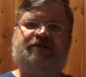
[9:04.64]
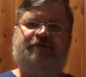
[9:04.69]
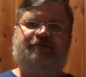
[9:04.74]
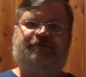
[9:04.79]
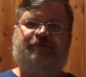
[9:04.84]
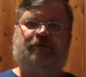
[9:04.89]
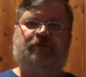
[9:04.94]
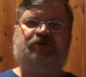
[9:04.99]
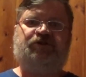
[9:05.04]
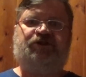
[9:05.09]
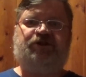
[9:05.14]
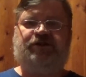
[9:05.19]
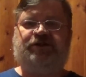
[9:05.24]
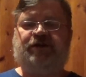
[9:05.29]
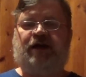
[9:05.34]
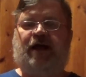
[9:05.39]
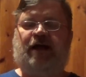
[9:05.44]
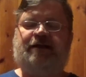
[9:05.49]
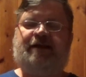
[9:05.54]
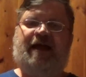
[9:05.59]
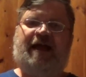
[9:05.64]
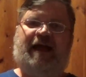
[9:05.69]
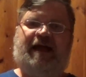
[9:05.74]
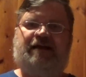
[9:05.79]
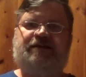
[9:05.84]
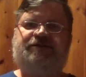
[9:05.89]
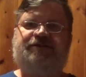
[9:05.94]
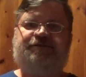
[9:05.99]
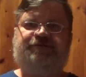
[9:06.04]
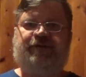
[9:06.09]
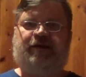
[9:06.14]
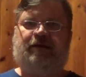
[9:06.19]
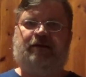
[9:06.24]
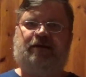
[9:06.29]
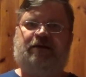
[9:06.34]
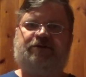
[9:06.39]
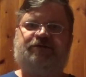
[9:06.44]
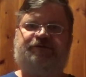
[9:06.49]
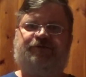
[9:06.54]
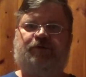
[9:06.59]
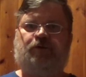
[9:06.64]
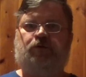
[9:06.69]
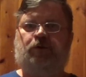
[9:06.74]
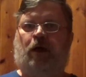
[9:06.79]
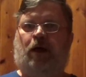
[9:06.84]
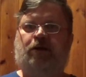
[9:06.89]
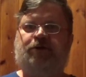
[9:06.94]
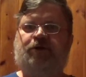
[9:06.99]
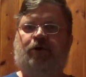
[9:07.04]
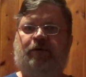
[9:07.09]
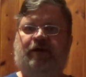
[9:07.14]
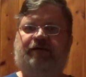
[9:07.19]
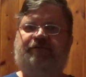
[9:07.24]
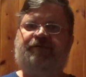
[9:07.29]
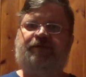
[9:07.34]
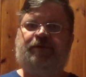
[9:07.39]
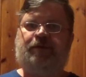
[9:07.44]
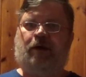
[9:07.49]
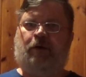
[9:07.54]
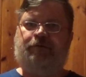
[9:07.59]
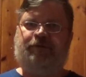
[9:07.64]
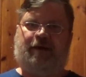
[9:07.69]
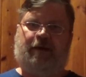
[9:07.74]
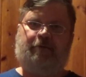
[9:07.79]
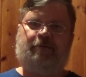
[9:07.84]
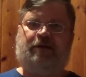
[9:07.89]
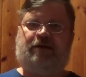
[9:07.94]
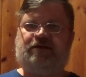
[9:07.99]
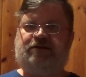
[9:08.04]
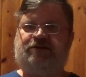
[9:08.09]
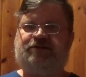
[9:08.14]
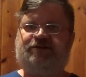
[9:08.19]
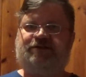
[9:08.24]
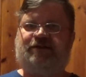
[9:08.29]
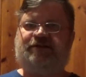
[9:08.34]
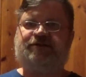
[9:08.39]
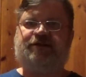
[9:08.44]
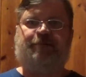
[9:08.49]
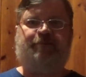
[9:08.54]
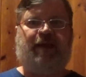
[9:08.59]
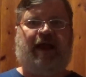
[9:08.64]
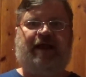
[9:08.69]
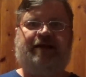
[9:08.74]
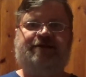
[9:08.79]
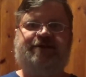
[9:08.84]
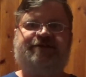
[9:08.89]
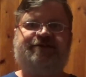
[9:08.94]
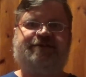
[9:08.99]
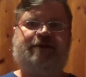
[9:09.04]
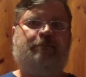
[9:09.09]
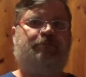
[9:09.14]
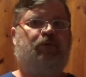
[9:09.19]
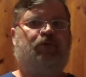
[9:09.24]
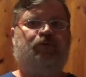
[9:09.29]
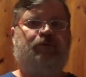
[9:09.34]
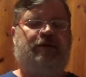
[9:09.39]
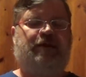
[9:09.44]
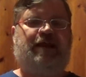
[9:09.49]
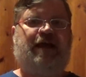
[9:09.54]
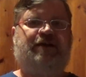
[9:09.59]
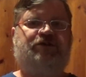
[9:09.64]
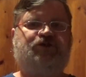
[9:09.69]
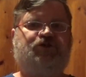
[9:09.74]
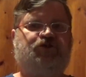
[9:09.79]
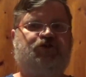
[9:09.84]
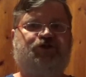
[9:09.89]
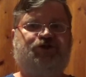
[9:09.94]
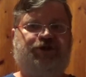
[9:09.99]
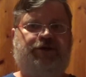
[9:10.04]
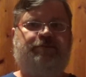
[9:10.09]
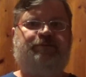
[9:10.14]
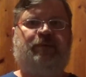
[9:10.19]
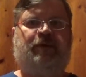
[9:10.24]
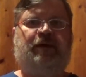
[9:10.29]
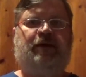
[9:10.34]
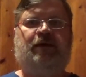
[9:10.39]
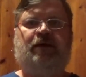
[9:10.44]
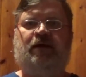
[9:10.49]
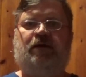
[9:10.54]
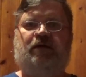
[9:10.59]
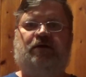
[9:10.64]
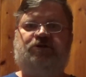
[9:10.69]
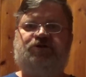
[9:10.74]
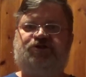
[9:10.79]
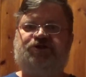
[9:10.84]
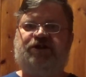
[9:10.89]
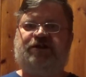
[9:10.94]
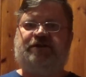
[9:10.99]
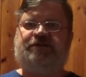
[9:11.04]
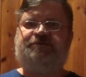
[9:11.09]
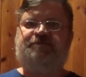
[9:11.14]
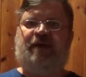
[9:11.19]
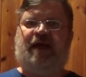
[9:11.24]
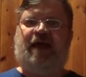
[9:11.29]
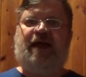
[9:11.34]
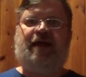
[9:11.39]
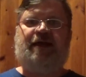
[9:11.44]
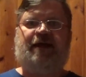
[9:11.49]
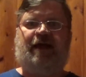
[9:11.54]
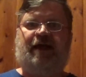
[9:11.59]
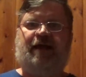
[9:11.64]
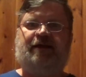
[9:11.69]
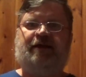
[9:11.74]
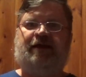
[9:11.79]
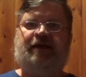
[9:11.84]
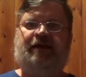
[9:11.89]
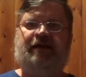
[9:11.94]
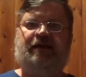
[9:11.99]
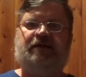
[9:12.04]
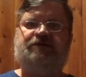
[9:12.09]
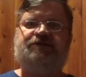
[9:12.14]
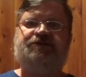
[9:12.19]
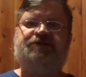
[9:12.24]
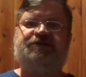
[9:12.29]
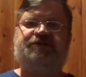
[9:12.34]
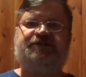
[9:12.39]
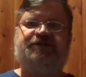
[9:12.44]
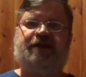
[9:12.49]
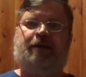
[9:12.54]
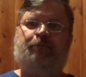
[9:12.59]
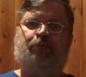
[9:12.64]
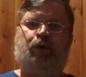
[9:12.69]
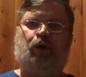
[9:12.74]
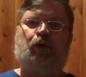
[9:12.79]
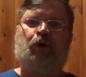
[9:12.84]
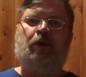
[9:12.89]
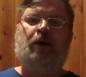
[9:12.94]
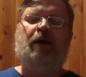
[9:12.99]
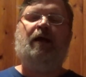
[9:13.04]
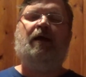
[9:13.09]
at first she kind of has feelings for Londo, even though it's a May-December relationship. She's May and he is December.